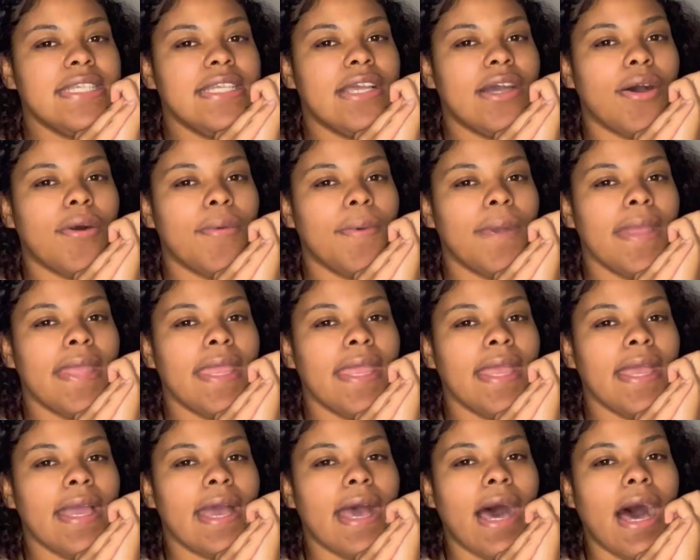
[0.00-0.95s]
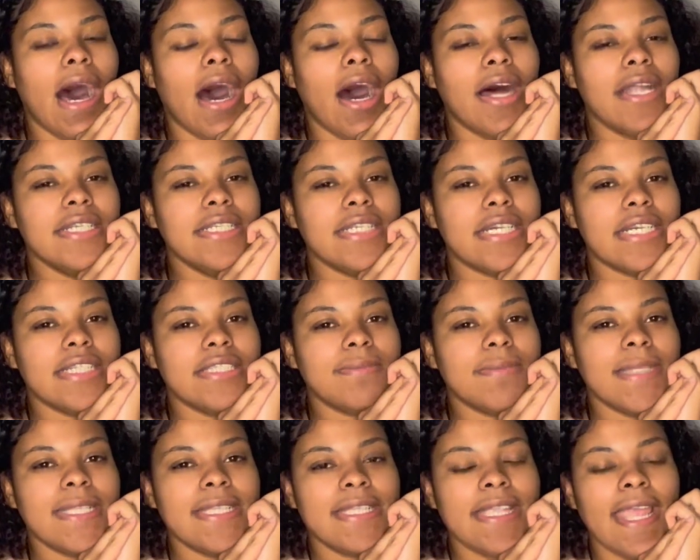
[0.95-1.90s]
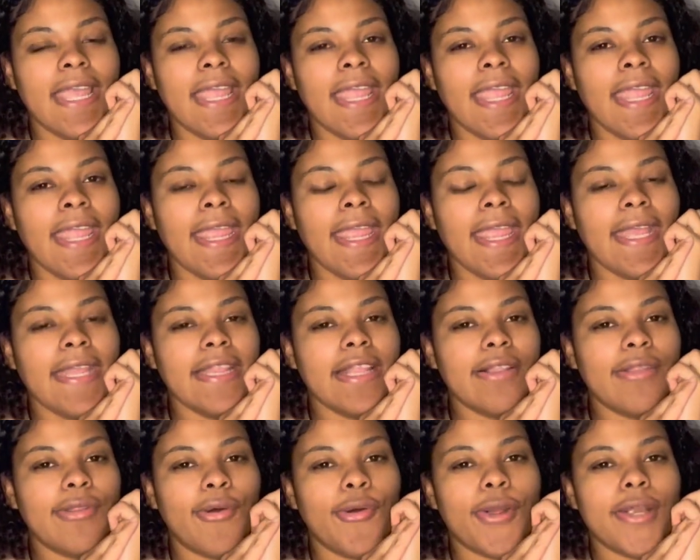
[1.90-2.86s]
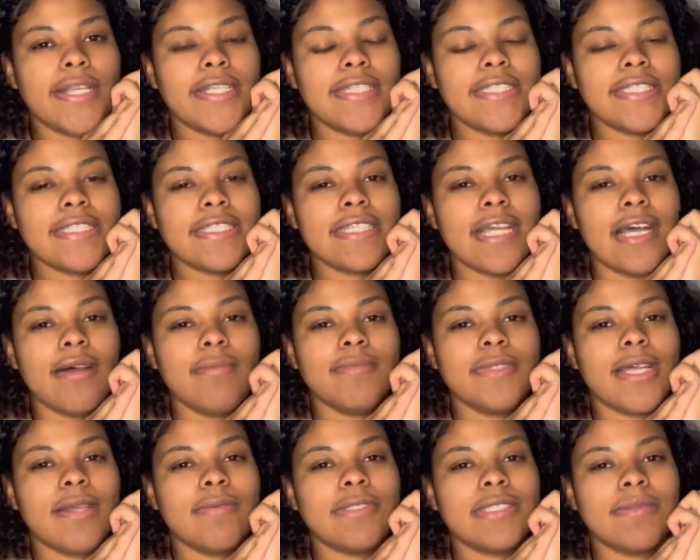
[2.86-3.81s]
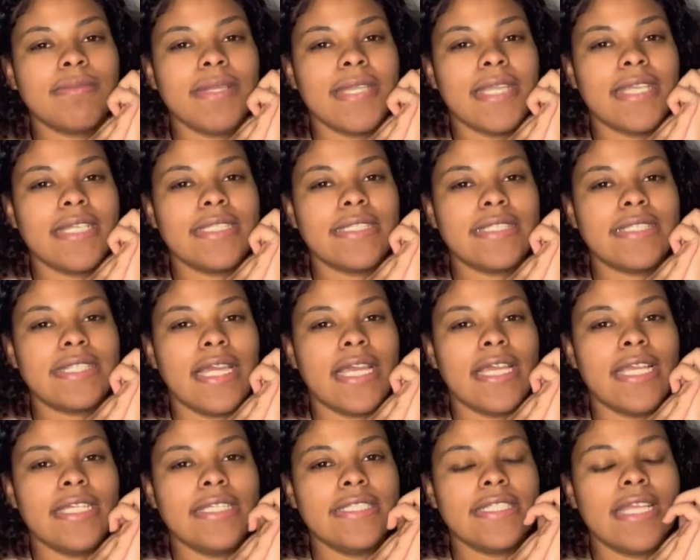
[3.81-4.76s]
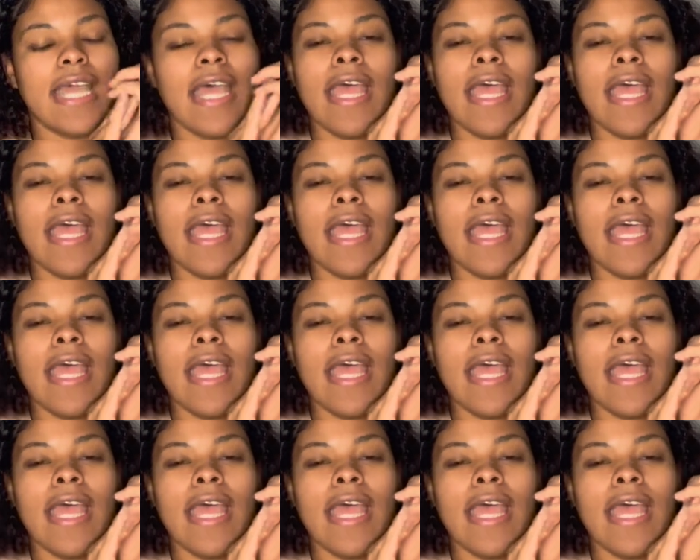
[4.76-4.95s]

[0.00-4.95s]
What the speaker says: going on Judgment Day and the Lord just comes up to me and says,